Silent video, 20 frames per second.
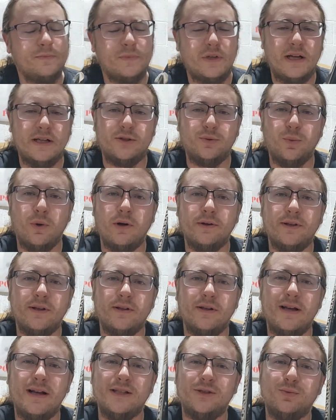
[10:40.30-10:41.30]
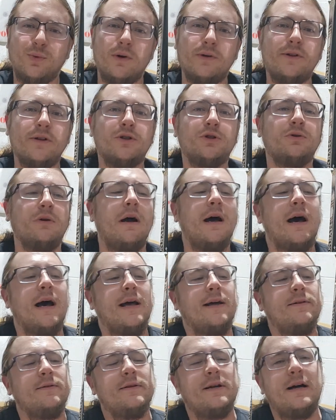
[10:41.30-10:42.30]
it's worth a
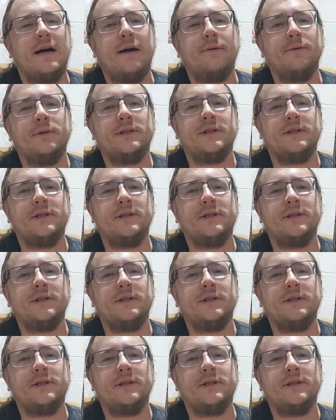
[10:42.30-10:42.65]
try. I'd